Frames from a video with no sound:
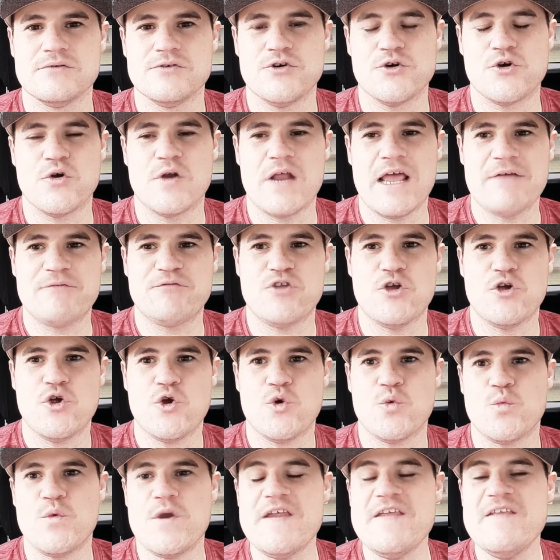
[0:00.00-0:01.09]
You're going to have to
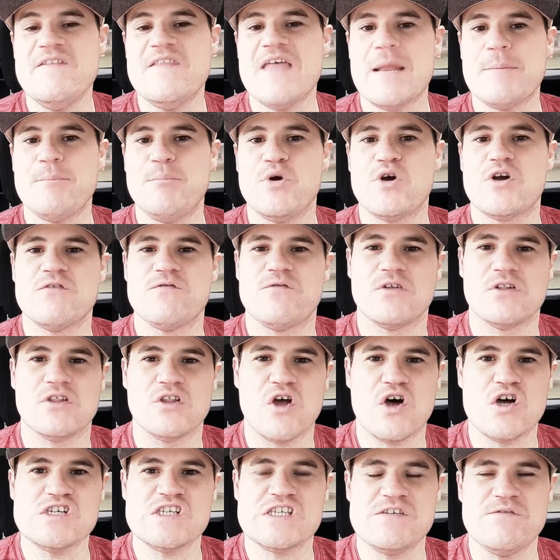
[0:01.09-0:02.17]
read that book of
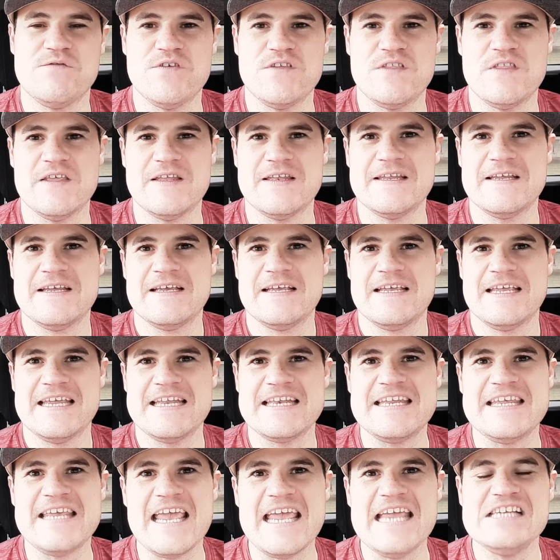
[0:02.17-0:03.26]
philosophy that
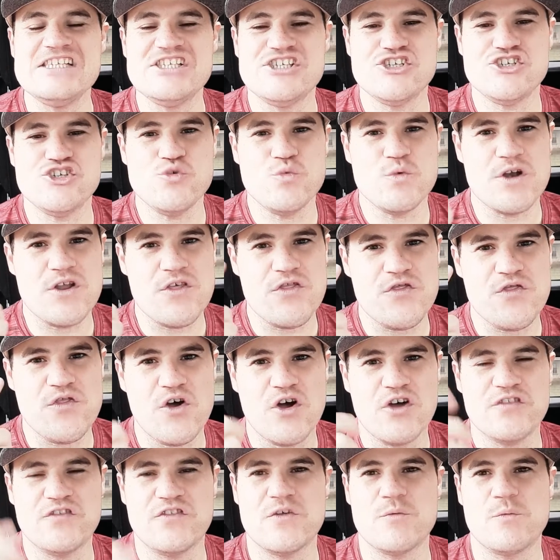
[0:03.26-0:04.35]
engages you in a
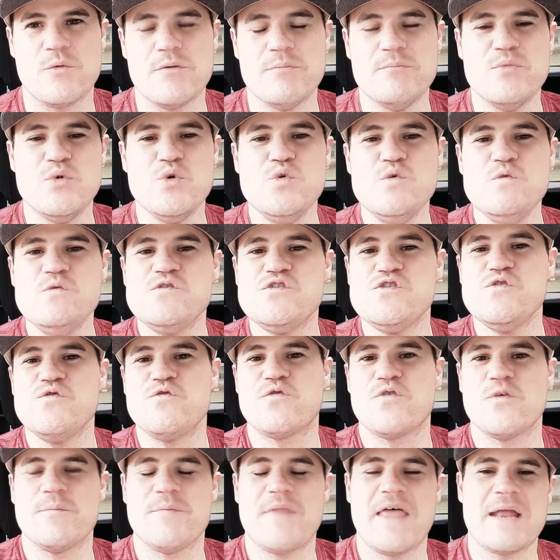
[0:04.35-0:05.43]
thought that removes you
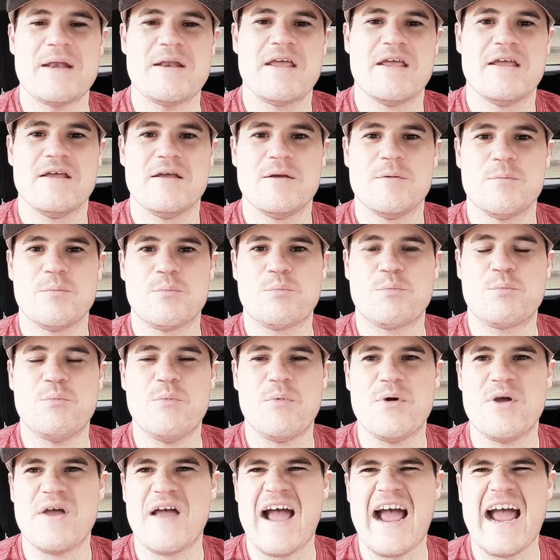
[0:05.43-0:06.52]
from that
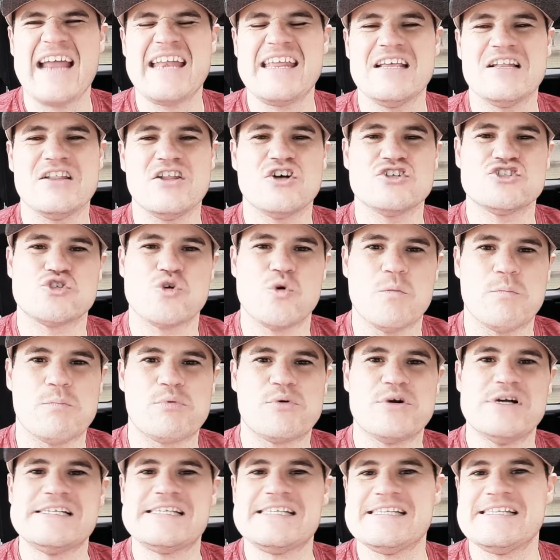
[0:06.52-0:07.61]
ideological
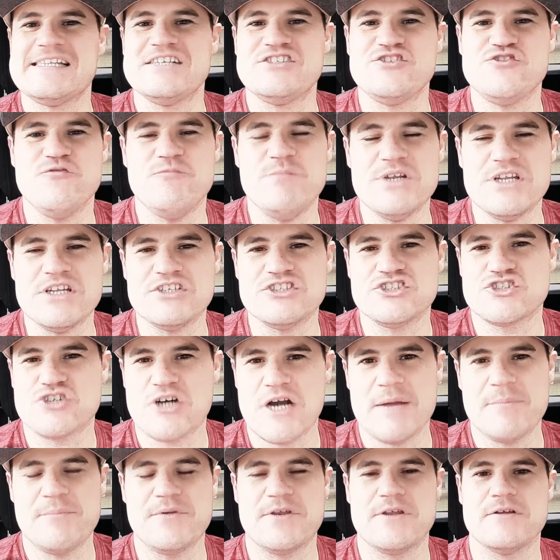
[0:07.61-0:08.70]
prison that you've been
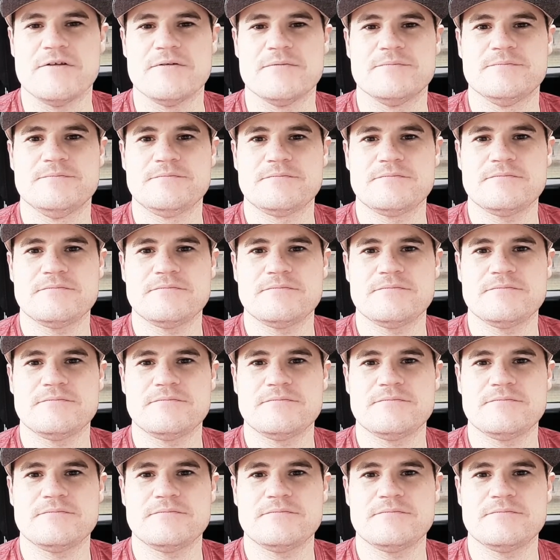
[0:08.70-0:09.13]
entrapped in.